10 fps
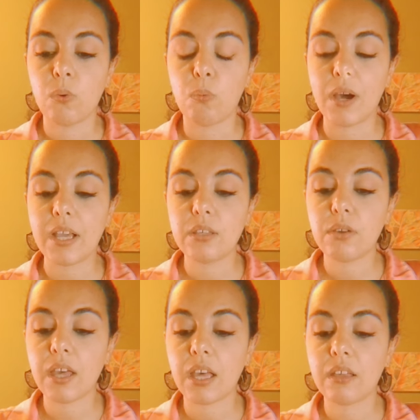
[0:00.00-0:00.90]
why you
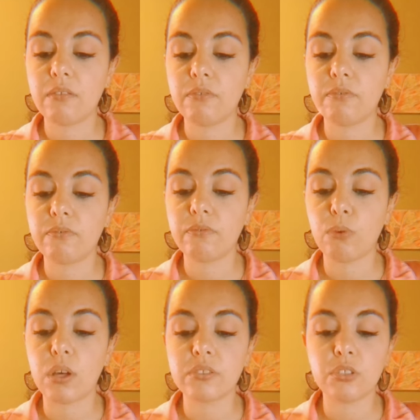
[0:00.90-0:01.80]
have
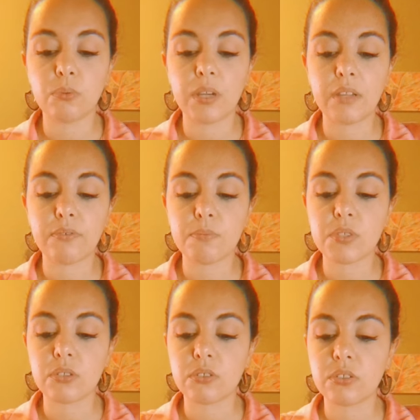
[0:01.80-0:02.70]
walked away from
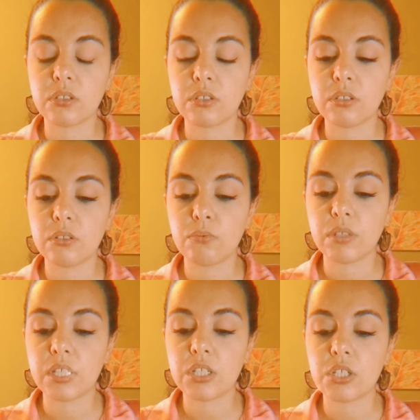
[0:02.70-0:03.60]
certain
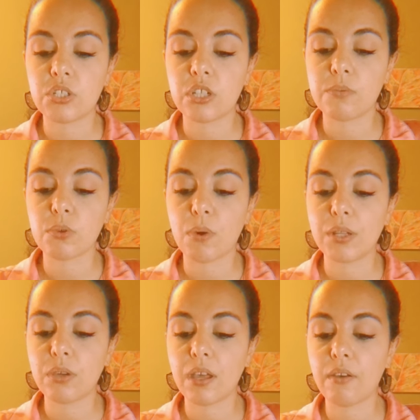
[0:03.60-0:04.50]
relationships, or why
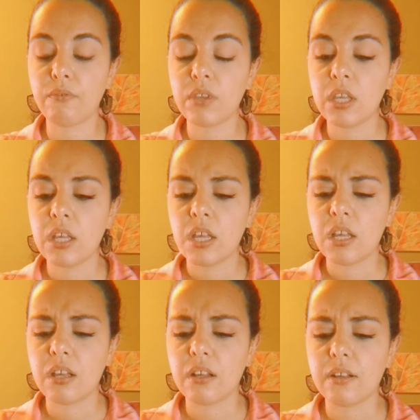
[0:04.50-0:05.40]
you have,
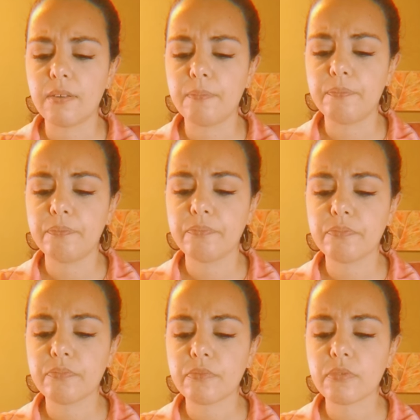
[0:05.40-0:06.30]

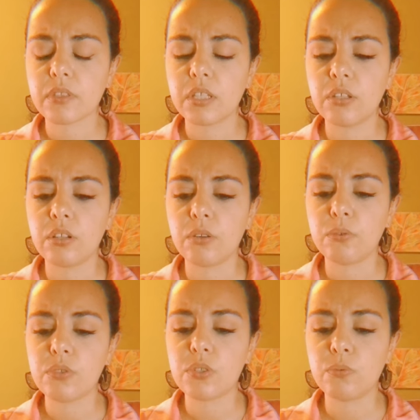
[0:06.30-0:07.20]
you
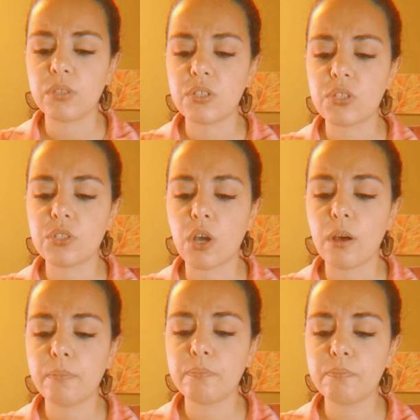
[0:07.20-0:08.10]
know, really
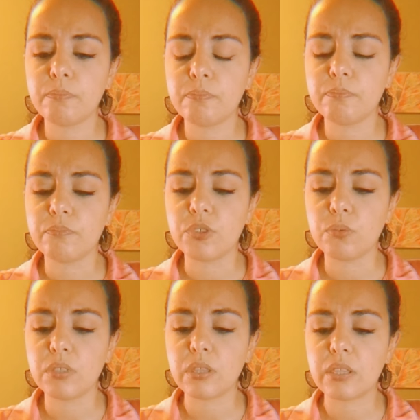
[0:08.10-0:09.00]
stopped
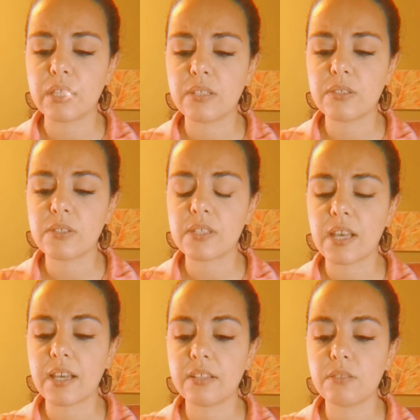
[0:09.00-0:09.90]
doing things
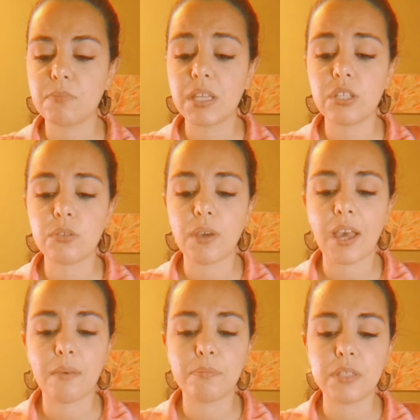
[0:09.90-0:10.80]
that make you
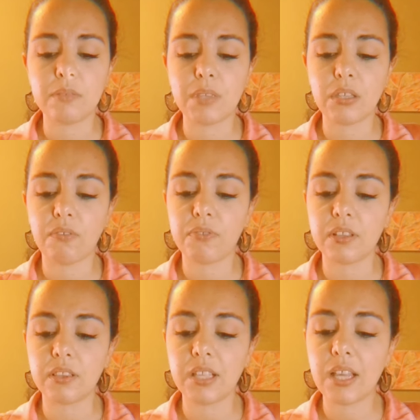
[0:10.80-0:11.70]
happy, make you
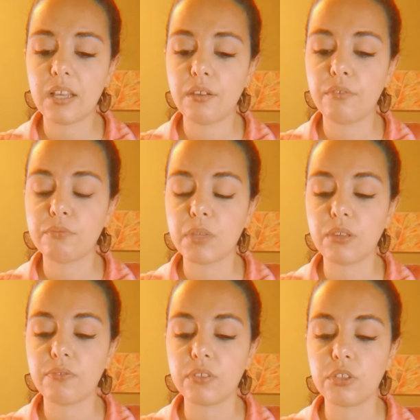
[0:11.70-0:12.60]
feel loved, make
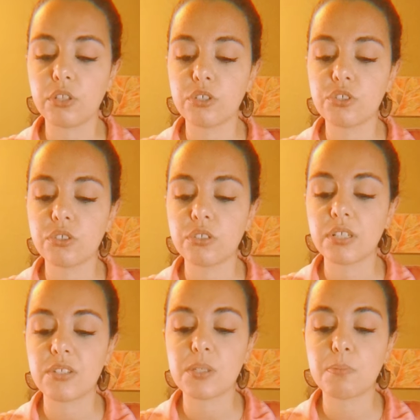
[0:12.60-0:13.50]
you feel nurtured,
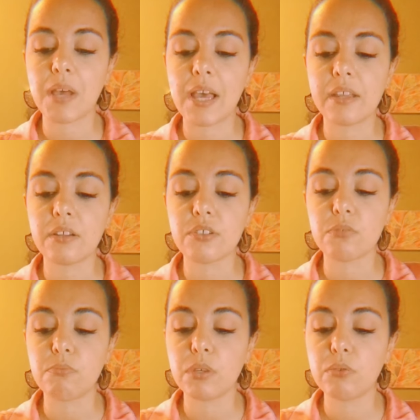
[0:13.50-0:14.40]

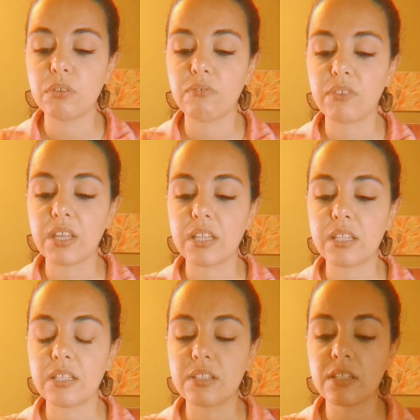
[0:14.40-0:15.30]
inspired,
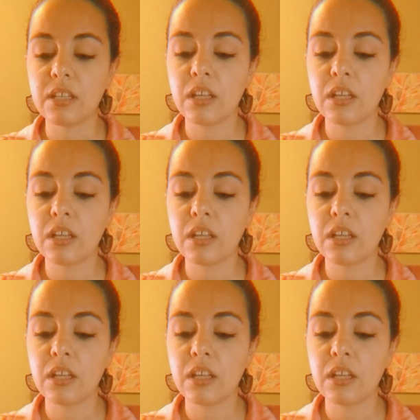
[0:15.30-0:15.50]
motivated,